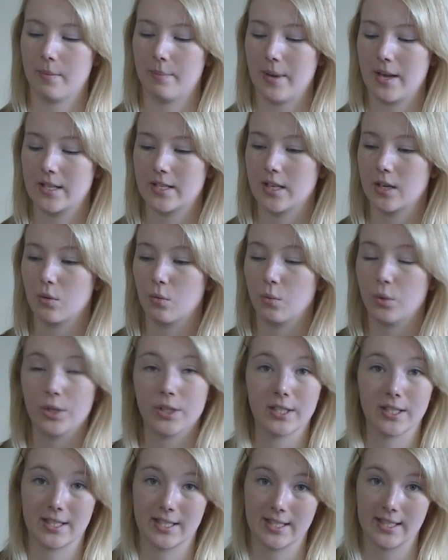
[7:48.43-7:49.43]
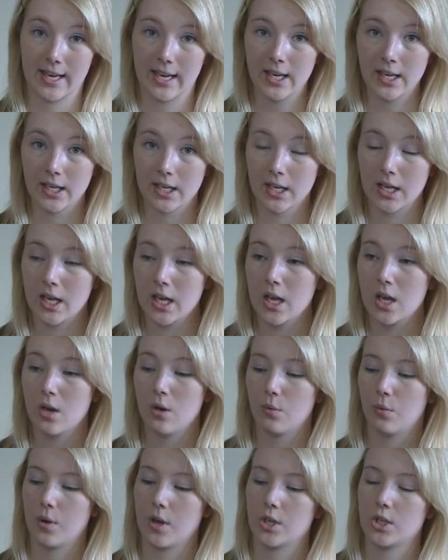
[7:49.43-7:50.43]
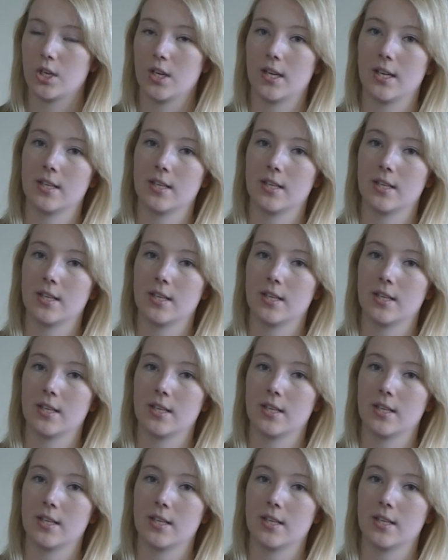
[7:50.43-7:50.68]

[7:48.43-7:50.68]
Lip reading: basic wooden stick, which